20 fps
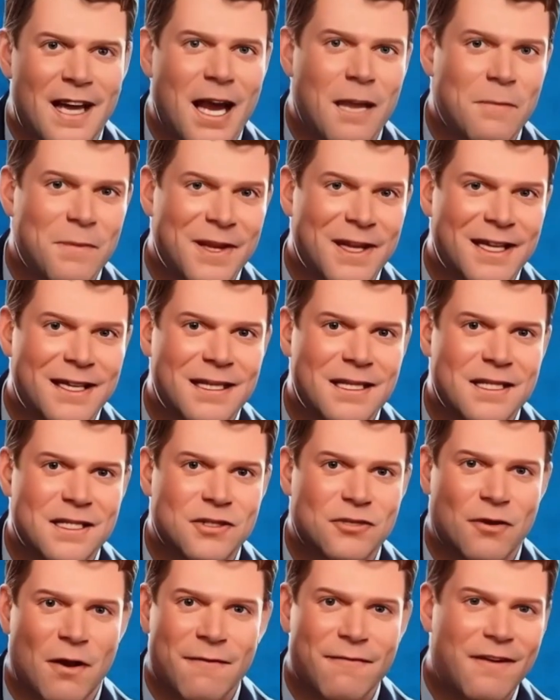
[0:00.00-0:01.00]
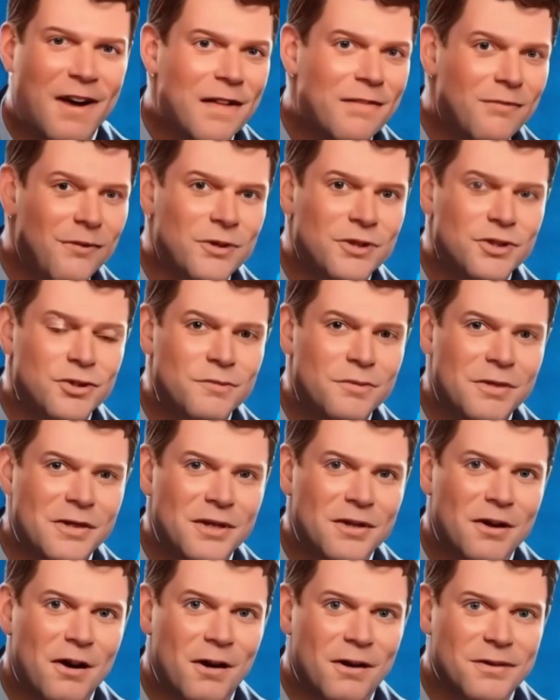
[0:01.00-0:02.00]
How big? Try $5.2
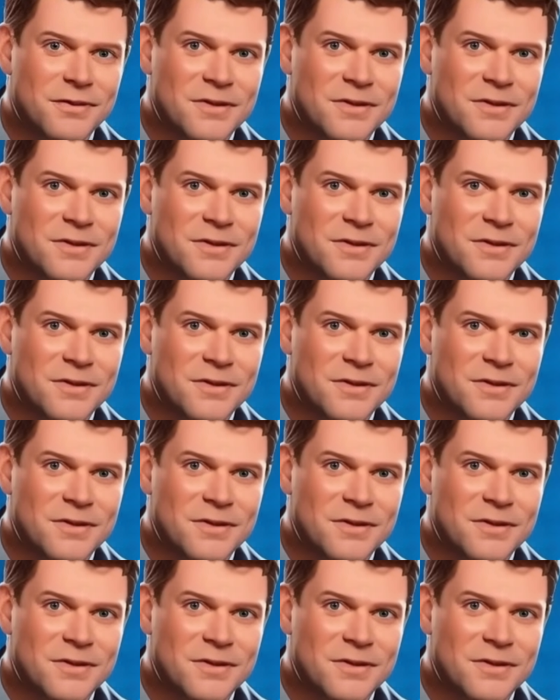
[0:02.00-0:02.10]
million.